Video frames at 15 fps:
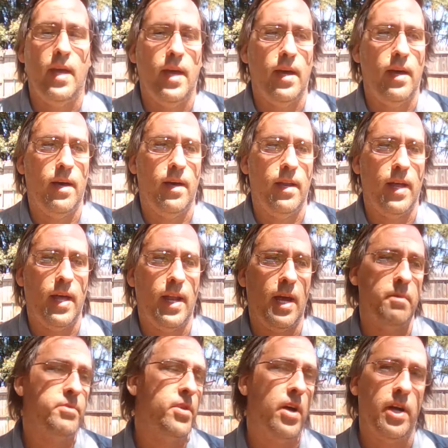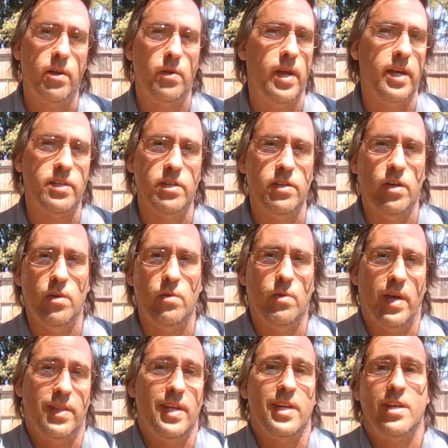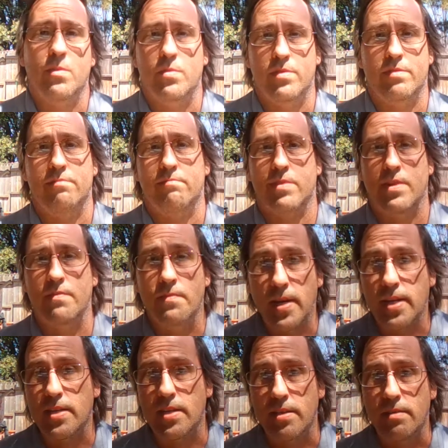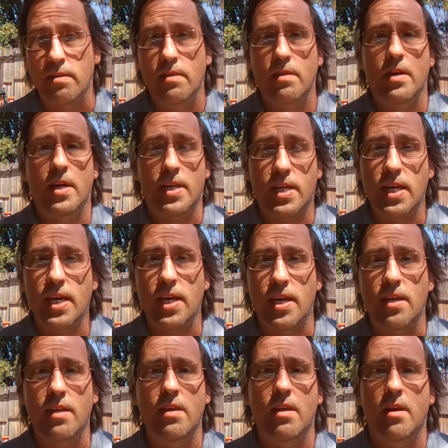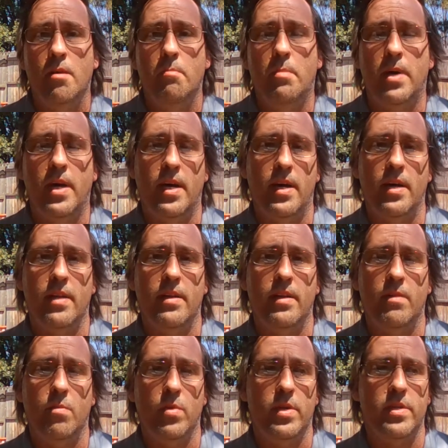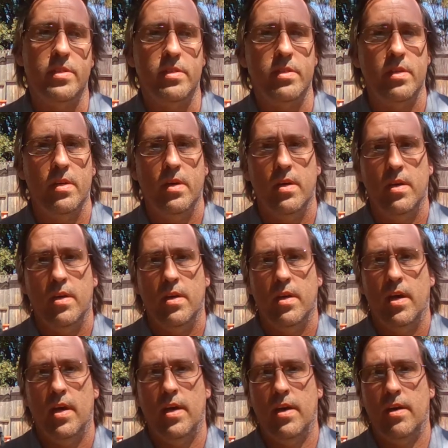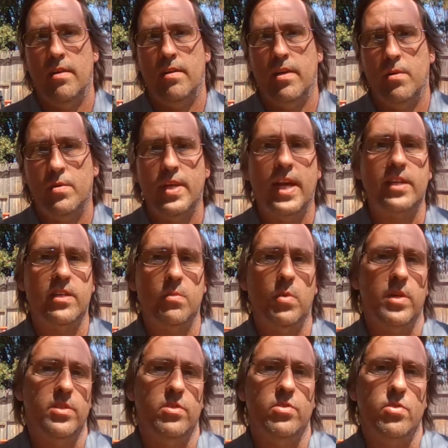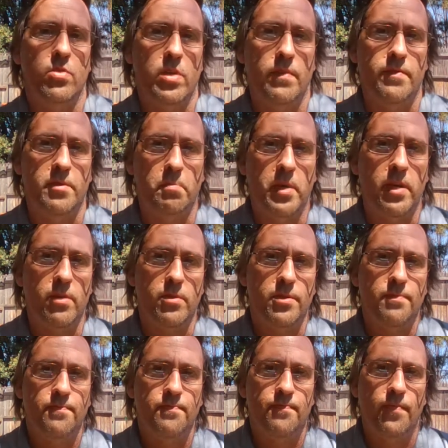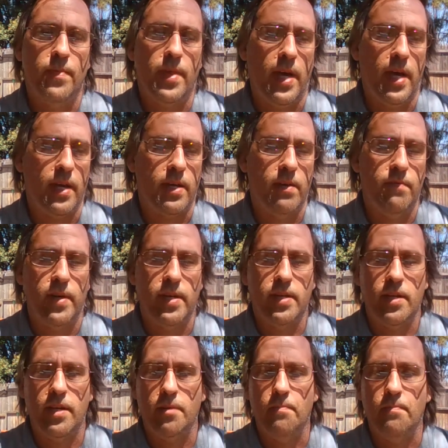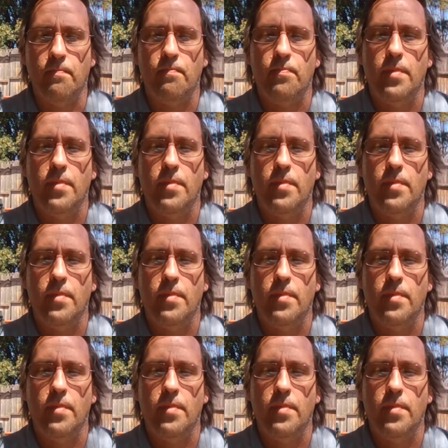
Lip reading: And I'm sorry, I don't actually know. I think he was convicted again, but it was a jury of his peers that convicted him.